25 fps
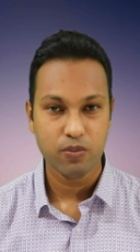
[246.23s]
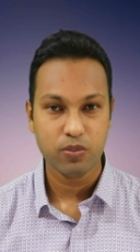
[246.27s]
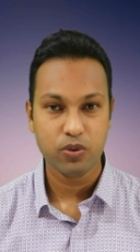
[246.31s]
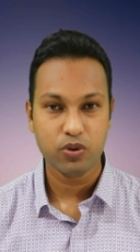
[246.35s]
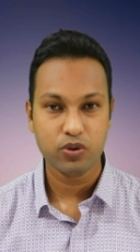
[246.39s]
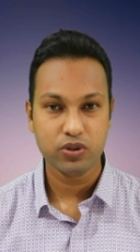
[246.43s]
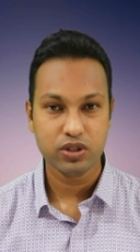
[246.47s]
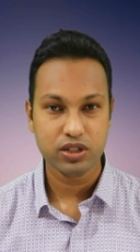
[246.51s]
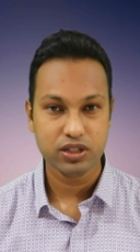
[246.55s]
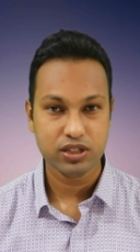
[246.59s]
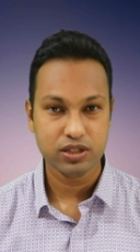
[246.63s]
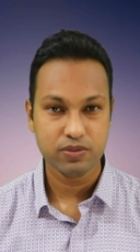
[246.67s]

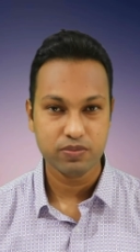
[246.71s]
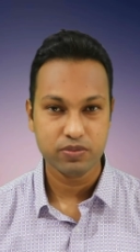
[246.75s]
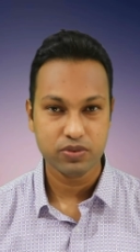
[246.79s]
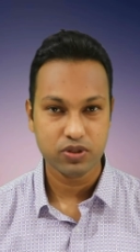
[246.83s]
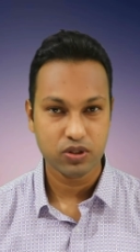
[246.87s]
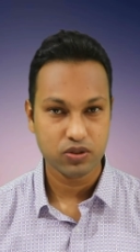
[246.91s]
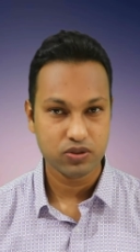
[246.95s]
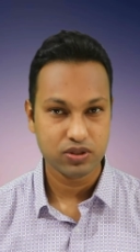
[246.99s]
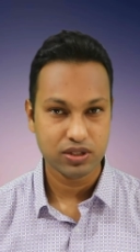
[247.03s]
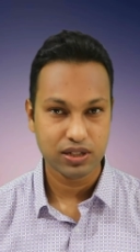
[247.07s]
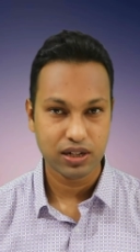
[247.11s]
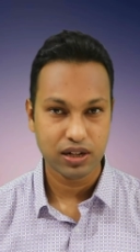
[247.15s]
progressive
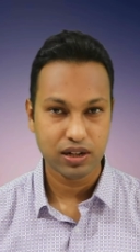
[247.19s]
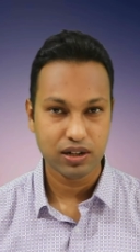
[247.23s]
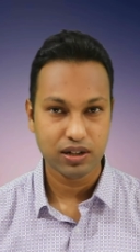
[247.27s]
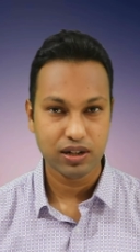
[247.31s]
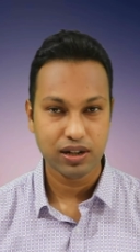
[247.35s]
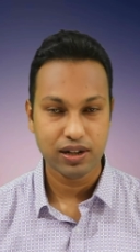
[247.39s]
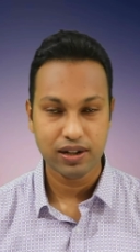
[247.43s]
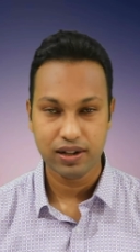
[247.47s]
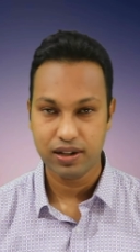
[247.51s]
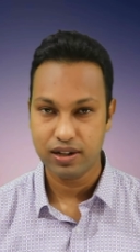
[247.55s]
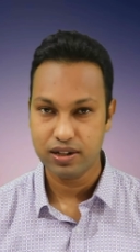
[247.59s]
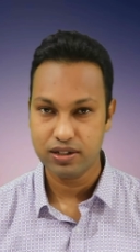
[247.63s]

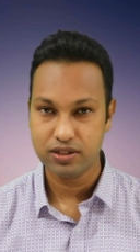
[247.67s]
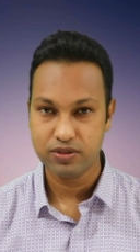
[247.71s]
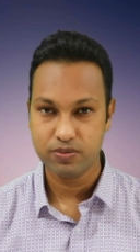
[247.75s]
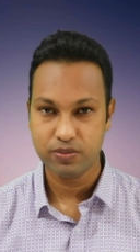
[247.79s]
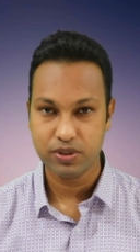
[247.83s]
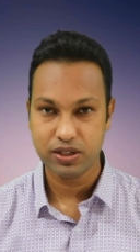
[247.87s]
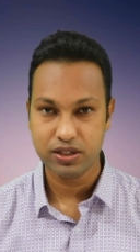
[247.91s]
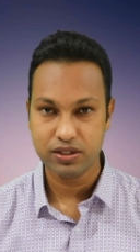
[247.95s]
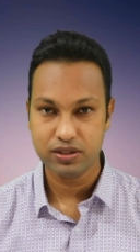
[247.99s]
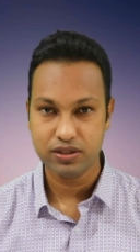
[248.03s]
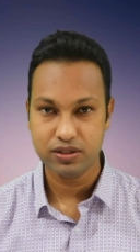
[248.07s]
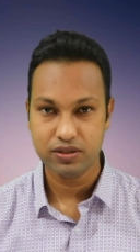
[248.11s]
tonsillar
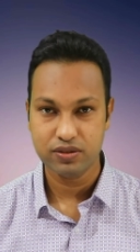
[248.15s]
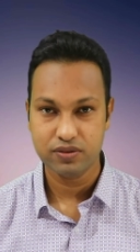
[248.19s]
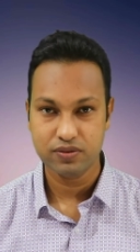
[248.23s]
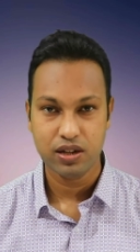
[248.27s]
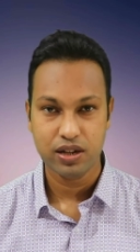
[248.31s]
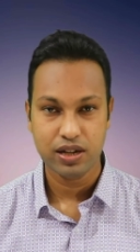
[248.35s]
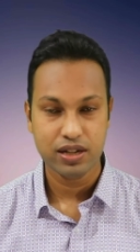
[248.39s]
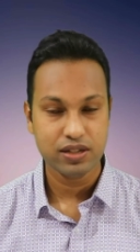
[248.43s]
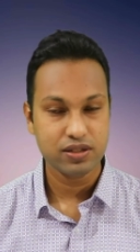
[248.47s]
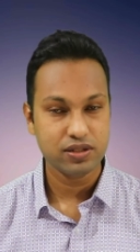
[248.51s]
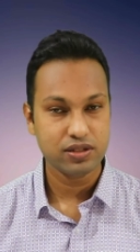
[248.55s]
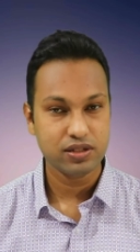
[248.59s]
enlargement,
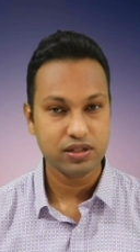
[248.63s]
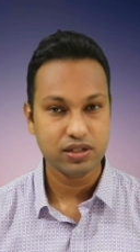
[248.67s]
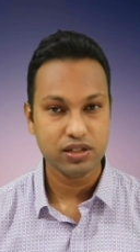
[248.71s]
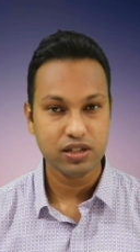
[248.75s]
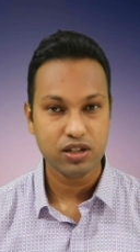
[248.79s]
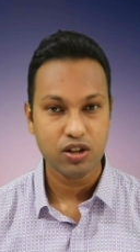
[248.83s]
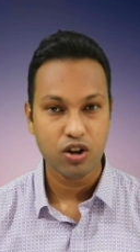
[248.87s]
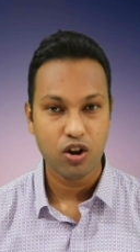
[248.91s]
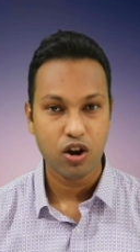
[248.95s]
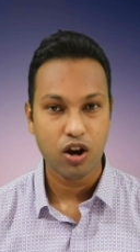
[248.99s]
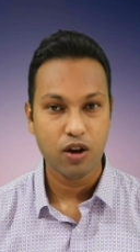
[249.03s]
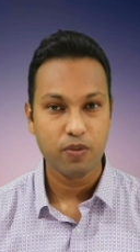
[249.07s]

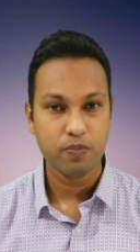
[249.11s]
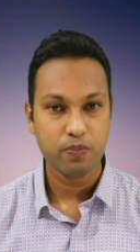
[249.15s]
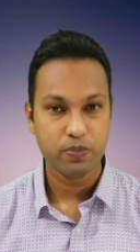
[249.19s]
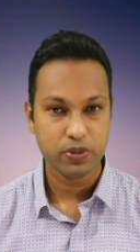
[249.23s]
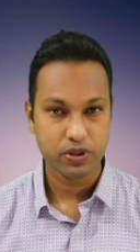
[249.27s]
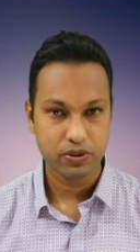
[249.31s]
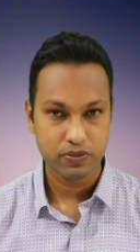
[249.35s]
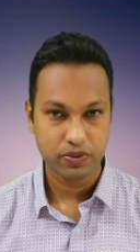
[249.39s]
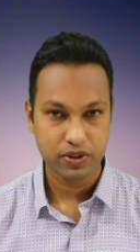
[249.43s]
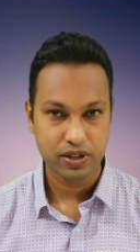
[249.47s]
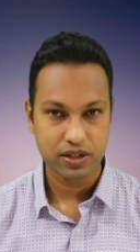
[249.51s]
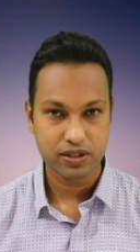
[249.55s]
history of
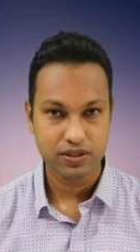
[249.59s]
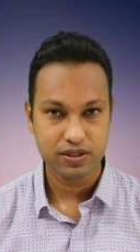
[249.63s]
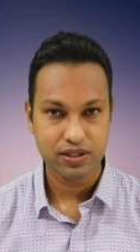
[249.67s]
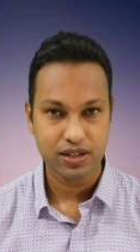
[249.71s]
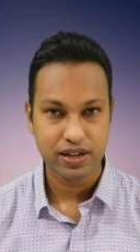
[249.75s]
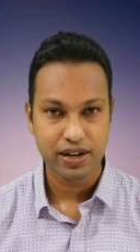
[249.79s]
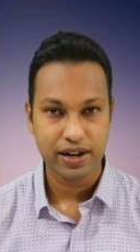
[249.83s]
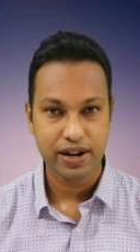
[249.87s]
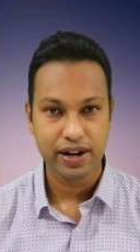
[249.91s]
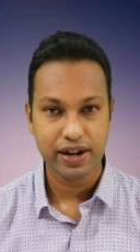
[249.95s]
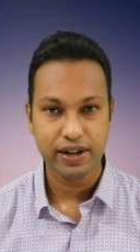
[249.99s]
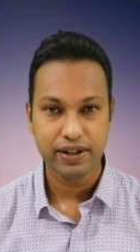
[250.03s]
previous
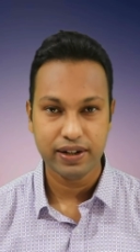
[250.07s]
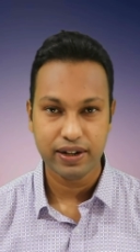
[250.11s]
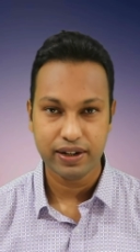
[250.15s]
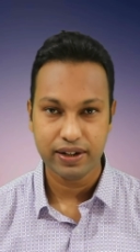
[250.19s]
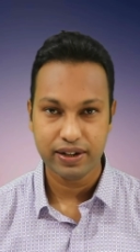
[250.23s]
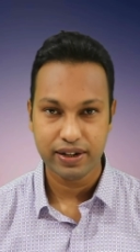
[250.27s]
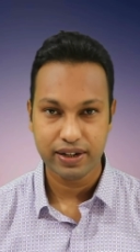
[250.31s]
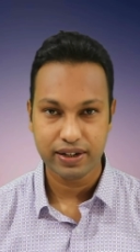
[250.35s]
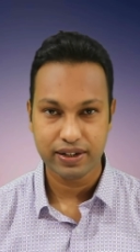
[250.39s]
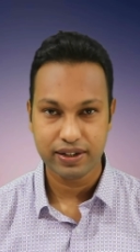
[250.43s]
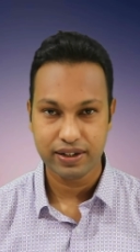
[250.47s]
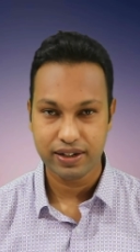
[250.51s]
head
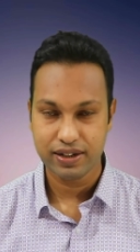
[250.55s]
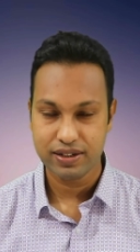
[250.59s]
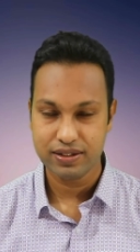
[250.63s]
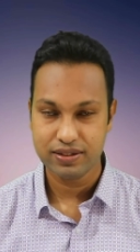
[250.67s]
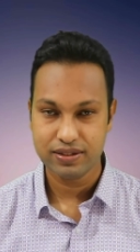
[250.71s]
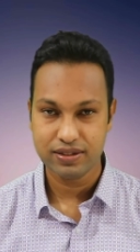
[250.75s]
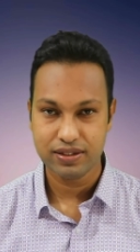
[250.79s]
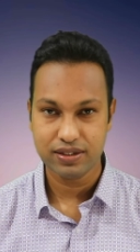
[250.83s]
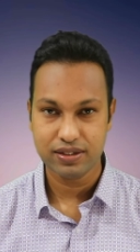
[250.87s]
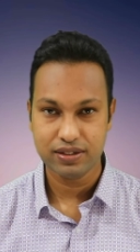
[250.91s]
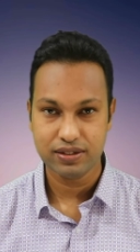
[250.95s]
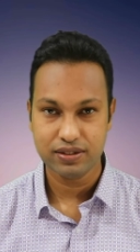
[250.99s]
and neck
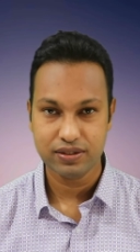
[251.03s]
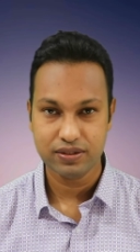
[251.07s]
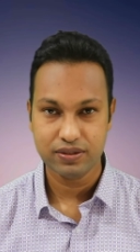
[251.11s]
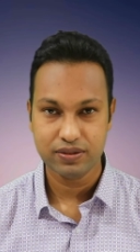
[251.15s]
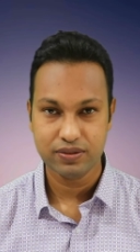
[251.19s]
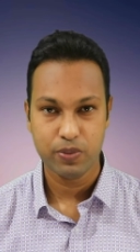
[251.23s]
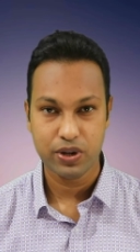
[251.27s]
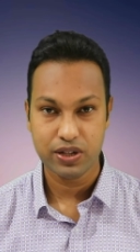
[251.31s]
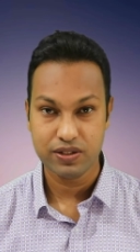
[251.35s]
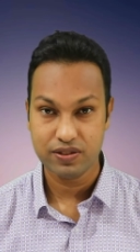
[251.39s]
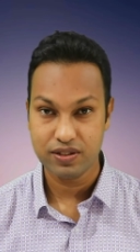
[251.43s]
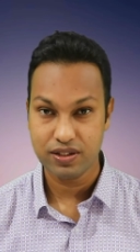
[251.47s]
cancer,
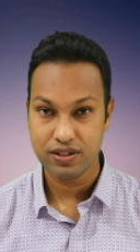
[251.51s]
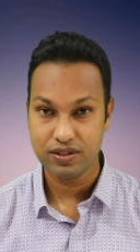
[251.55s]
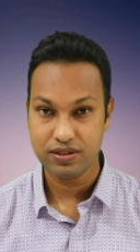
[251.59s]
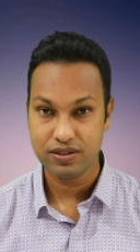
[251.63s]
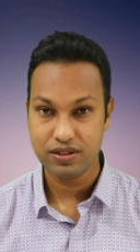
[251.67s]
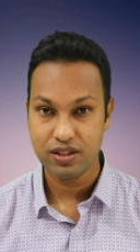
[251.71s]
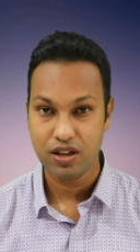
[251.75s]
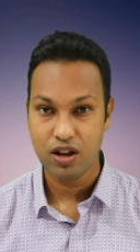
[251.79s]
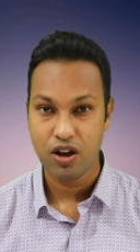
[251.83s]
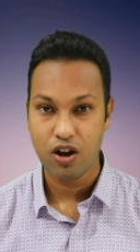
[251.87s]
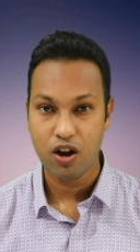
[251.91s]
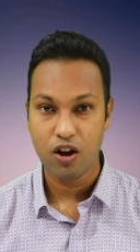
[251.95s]

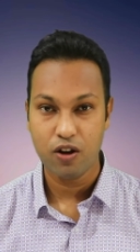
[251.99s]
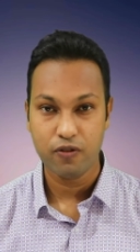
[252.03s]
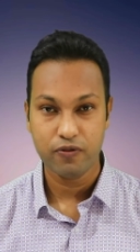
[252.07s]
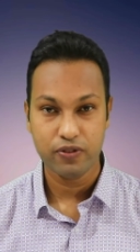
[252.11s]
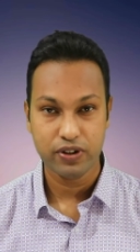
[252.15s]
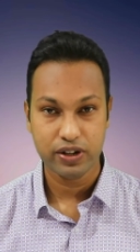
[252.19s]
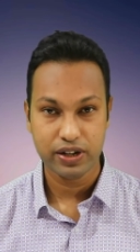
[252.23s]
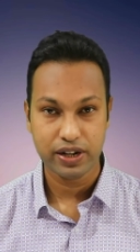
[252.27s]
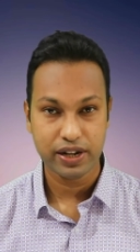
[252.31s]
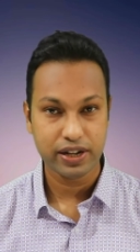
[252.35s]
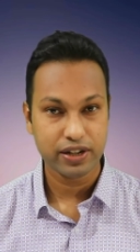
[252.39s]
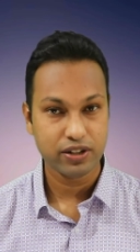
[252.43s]
presence
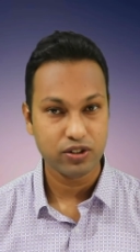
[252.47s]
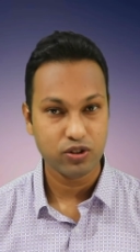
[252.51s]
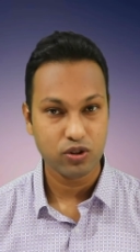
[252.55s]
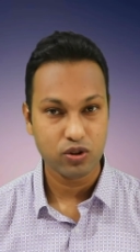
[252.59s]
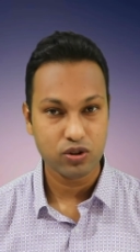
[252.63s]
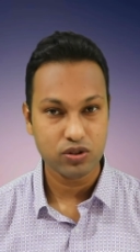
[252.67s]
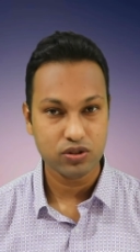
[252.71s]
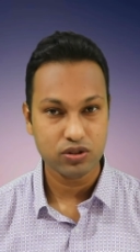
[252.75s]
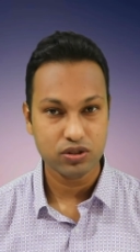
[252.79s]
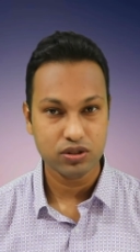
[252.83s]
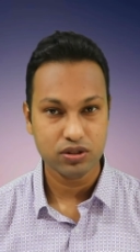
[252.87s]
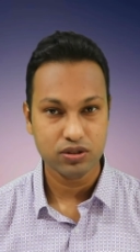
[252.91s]
of a neck
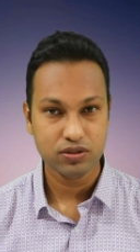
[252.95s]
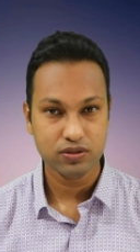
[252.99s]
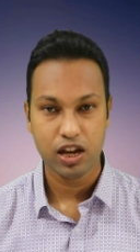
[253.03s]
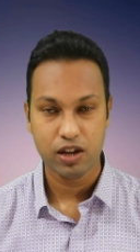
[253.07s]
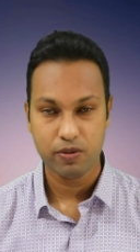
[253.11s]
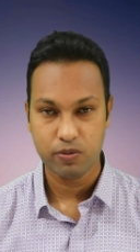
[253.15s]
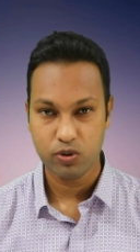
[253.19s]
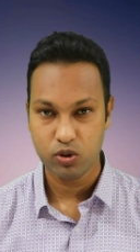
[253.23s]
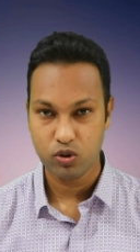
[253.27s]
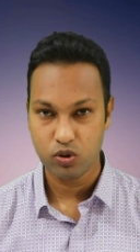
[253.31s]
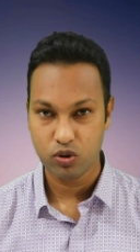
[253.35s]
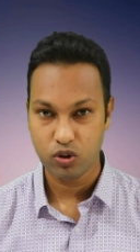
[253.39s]
node,
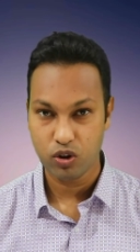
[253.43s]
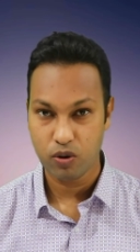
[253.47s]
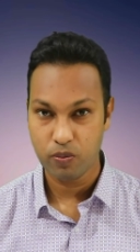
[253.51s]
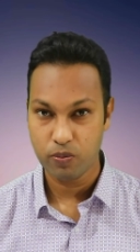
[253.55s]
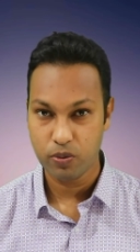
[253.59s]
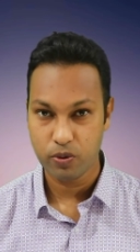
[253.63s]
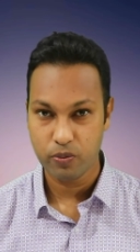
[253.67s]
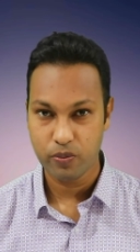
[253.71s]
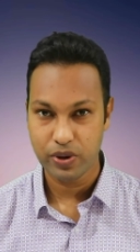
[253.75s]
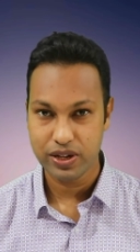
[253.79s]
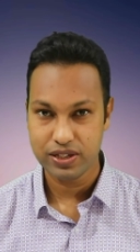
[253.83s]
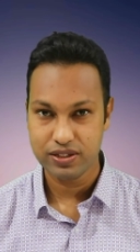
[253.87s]

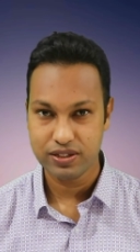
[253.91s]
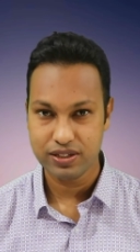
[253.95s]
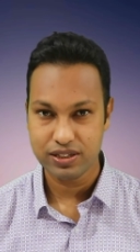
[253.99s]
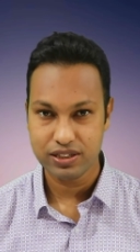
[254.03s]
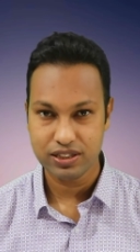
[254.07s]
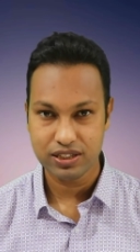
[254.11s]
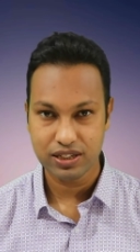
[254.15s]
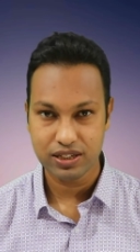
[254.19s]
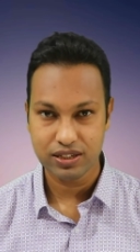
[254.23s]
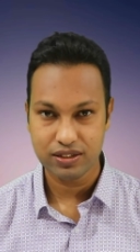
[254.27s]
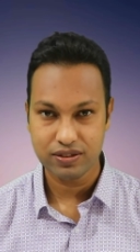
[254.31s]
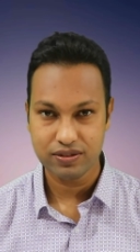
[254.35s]

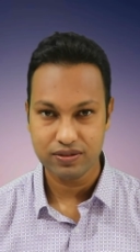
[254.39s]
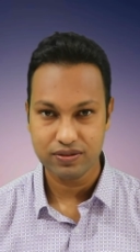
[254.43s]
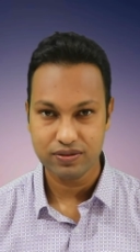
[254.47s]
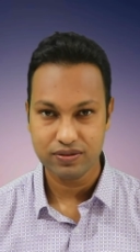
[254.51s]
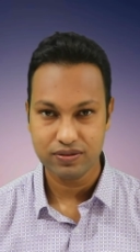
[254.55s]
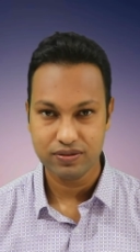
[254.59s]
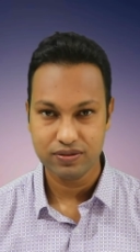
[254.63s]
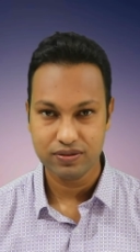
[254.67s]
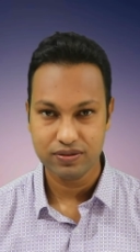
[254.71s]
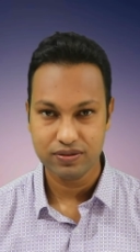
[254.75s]
immunocompromisation,